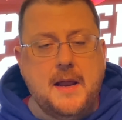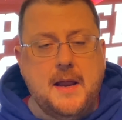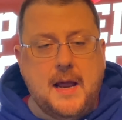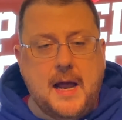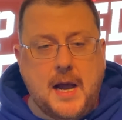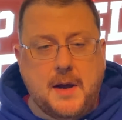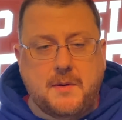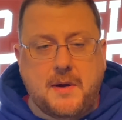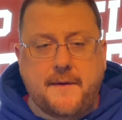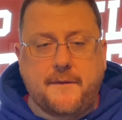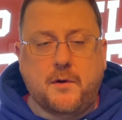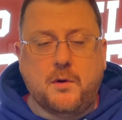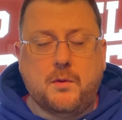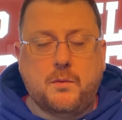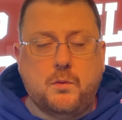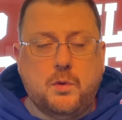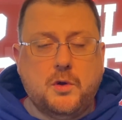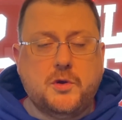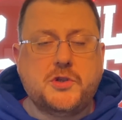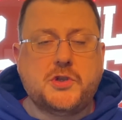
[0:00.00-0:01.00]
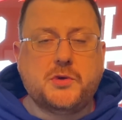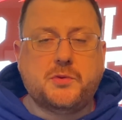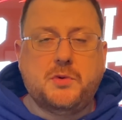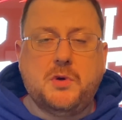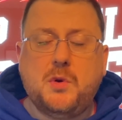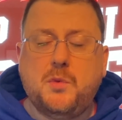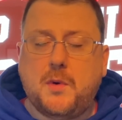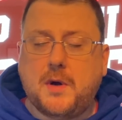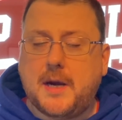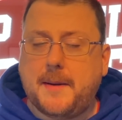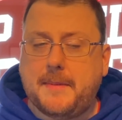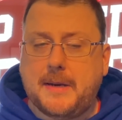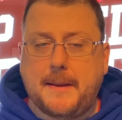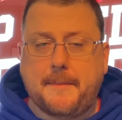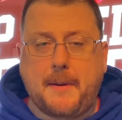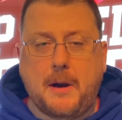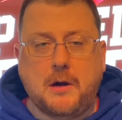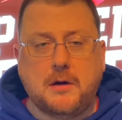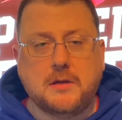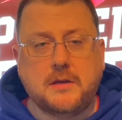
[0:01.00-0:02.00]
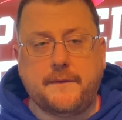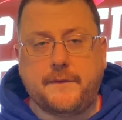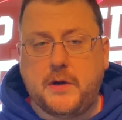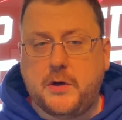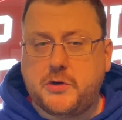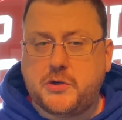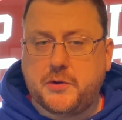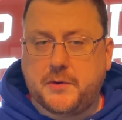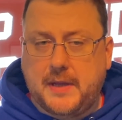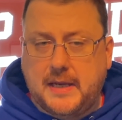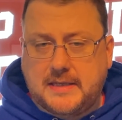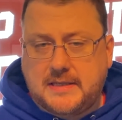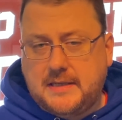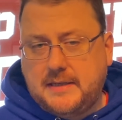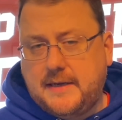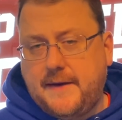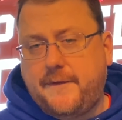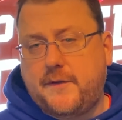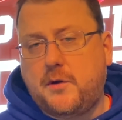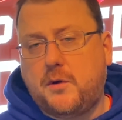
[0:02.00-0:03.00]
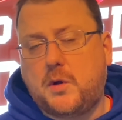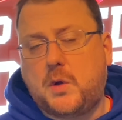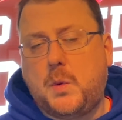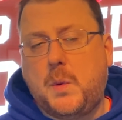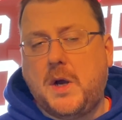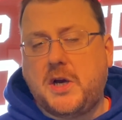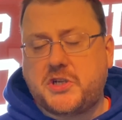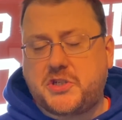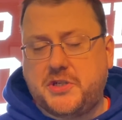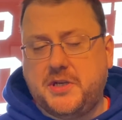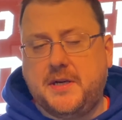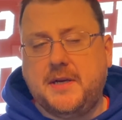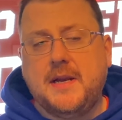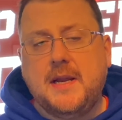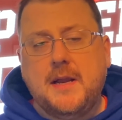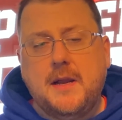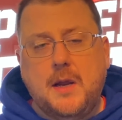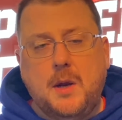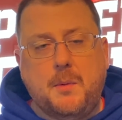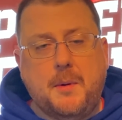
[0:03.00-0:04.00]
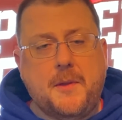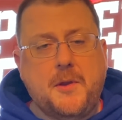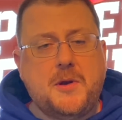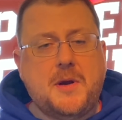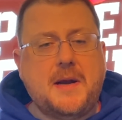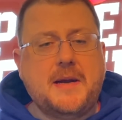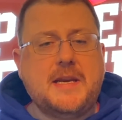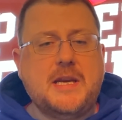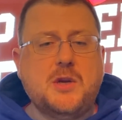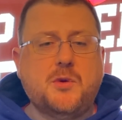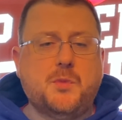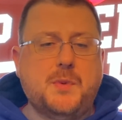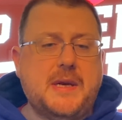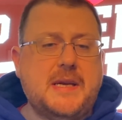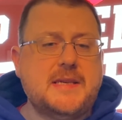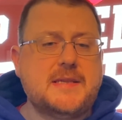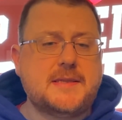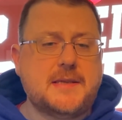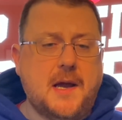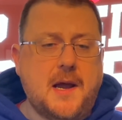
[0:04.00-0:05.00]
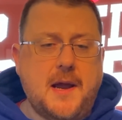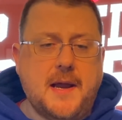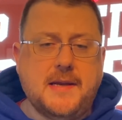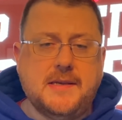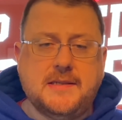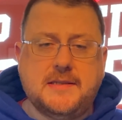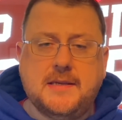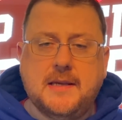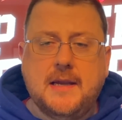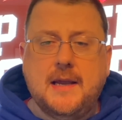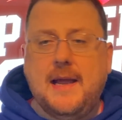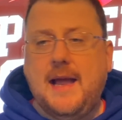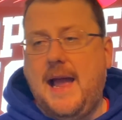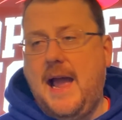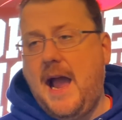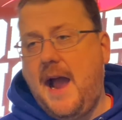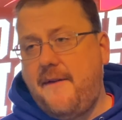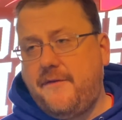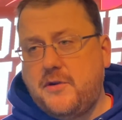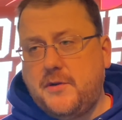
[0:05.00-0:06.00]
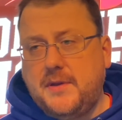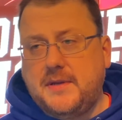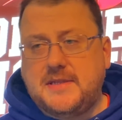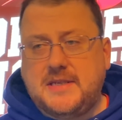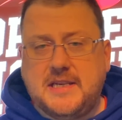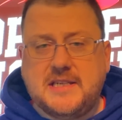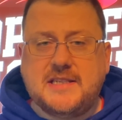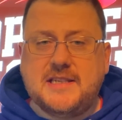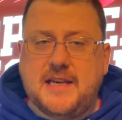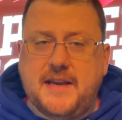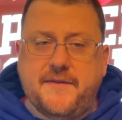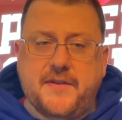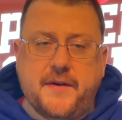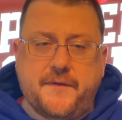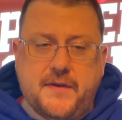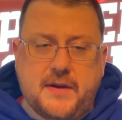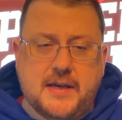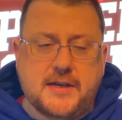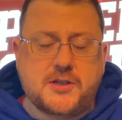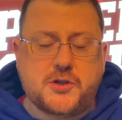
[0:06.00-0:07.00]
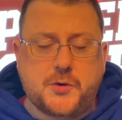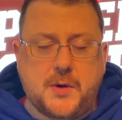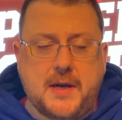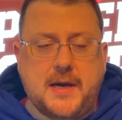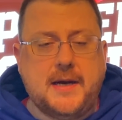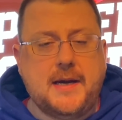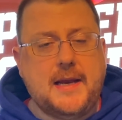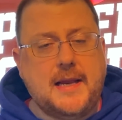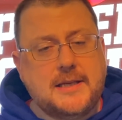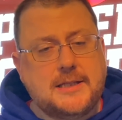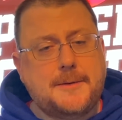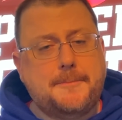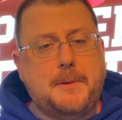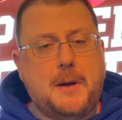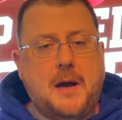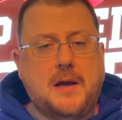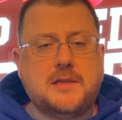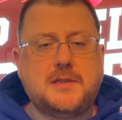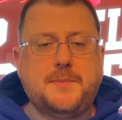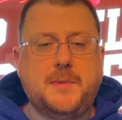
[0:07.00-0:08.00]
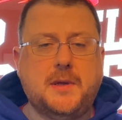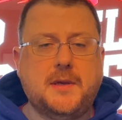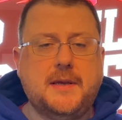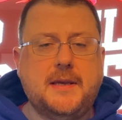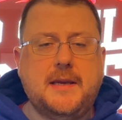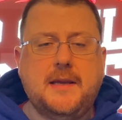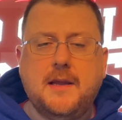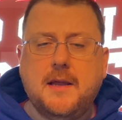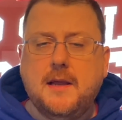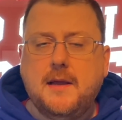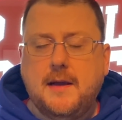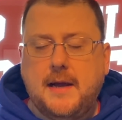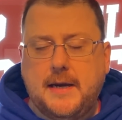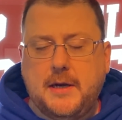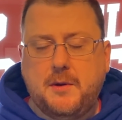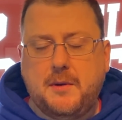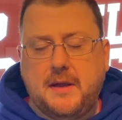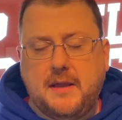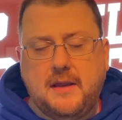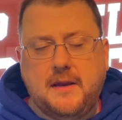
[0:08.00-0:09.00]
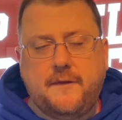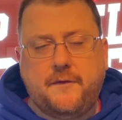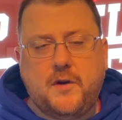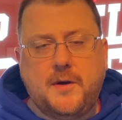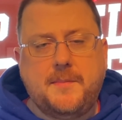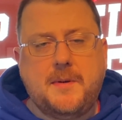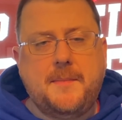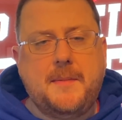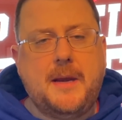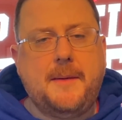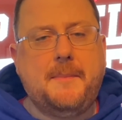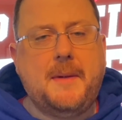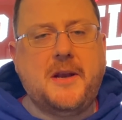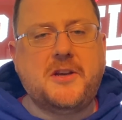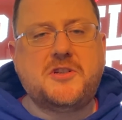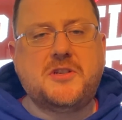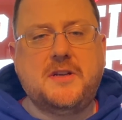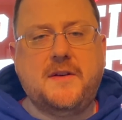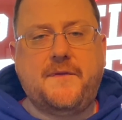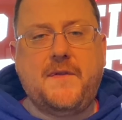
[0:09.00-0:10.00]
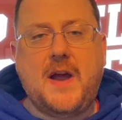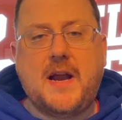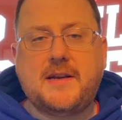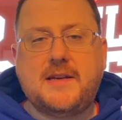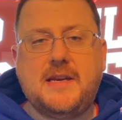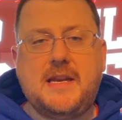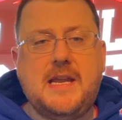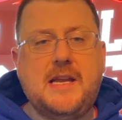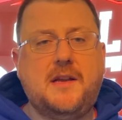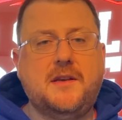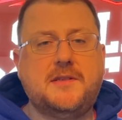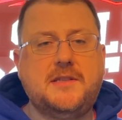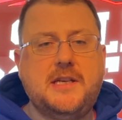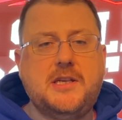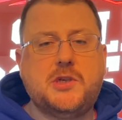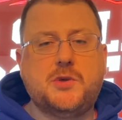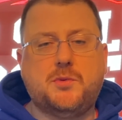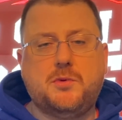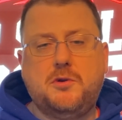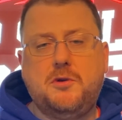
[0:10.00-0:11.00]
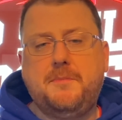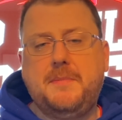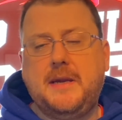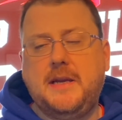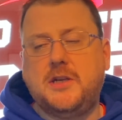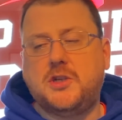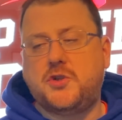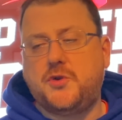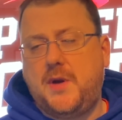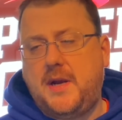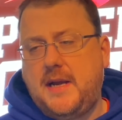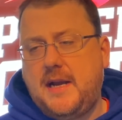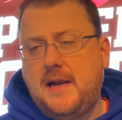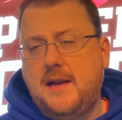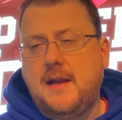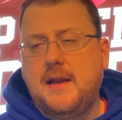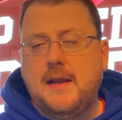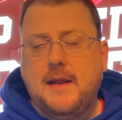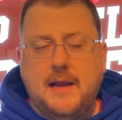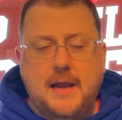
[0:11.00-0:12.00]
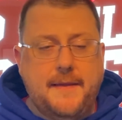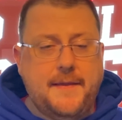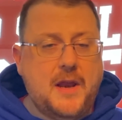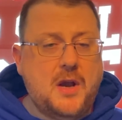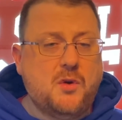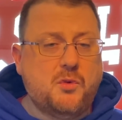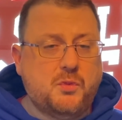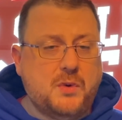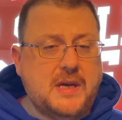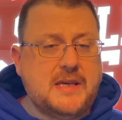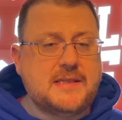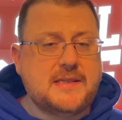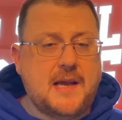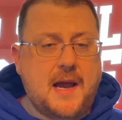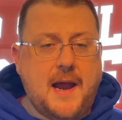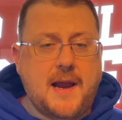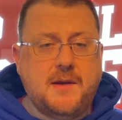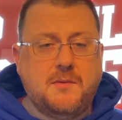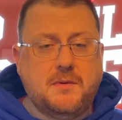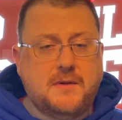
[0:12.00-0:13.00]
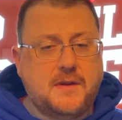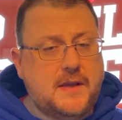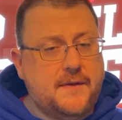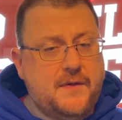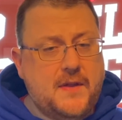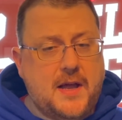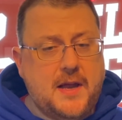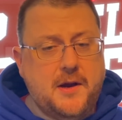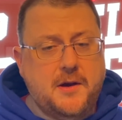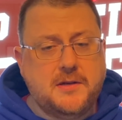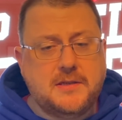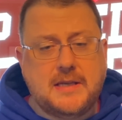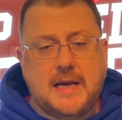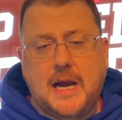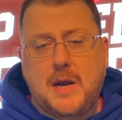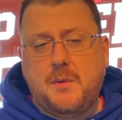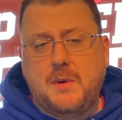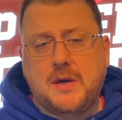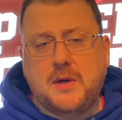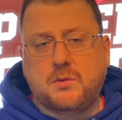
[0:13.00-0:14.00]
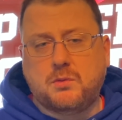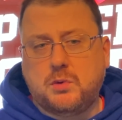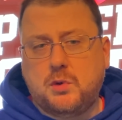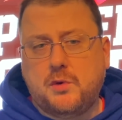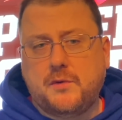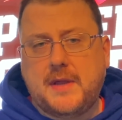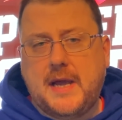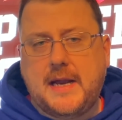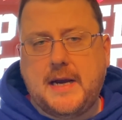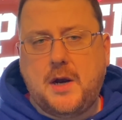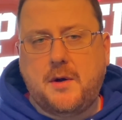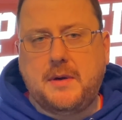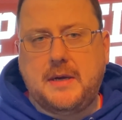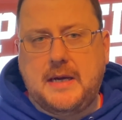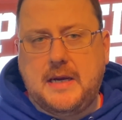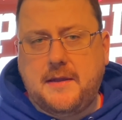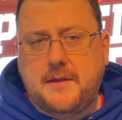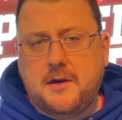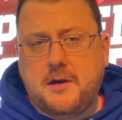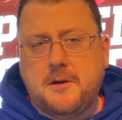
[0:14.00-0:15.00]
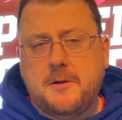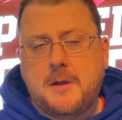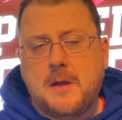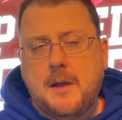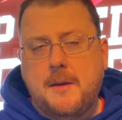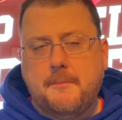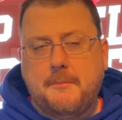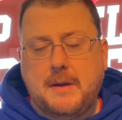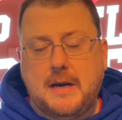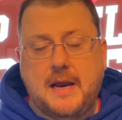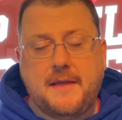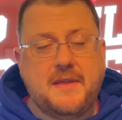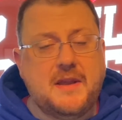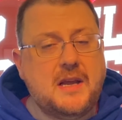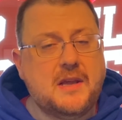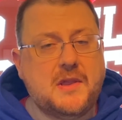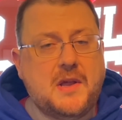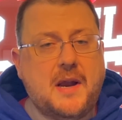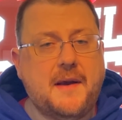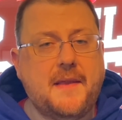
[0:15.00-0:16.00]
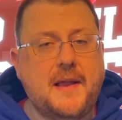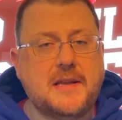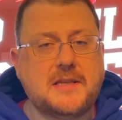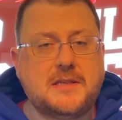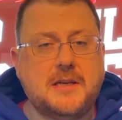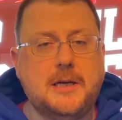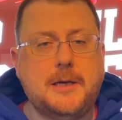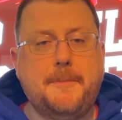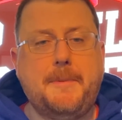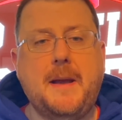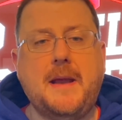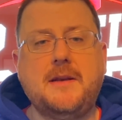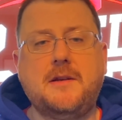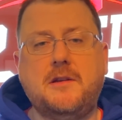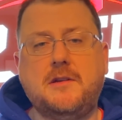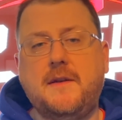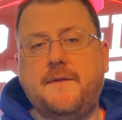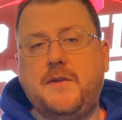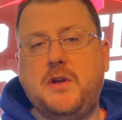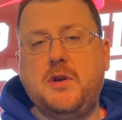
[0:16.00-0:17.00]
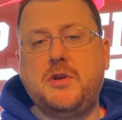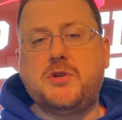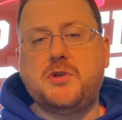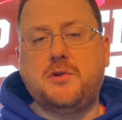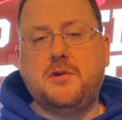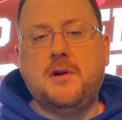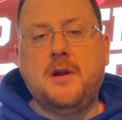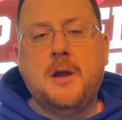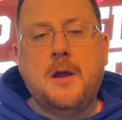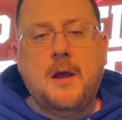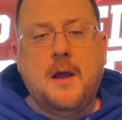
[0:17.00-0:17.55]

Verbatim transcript: However, will Giroux want to be a part of the future? That's a difficult question, and whether or not he re-signs after the season, even if he is traded, is a possibility. I know Elliot Friedman made mention of the fact that he could see Giroux being traded and then re-sign with the Flyers, and I wouldn't rule that out either, but I think a lot of that's going to depend on the future